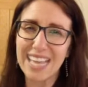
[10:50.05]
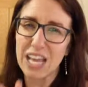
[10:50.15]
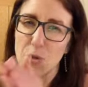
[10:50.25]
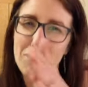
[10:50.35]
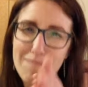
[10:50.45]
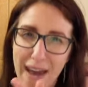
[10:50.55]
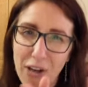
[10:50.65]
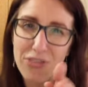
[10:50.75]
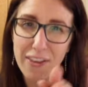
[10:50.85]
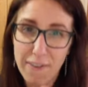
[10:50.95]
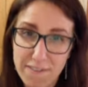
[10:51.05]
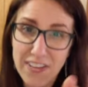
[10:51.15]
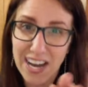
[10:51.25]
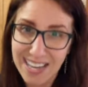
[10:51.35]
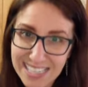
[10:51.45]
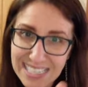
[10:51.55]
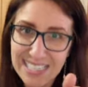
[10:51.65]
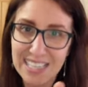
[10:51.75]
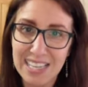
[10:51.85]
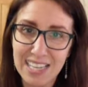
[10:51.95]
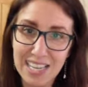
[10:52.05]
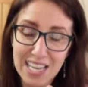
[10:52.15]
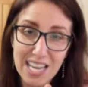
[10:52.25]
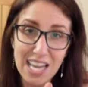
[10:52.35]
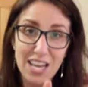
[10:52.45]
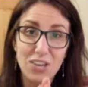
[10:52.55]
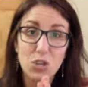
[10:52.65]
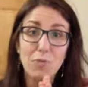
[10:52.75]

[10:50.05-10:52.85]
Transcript: that, you melt the fuzz, you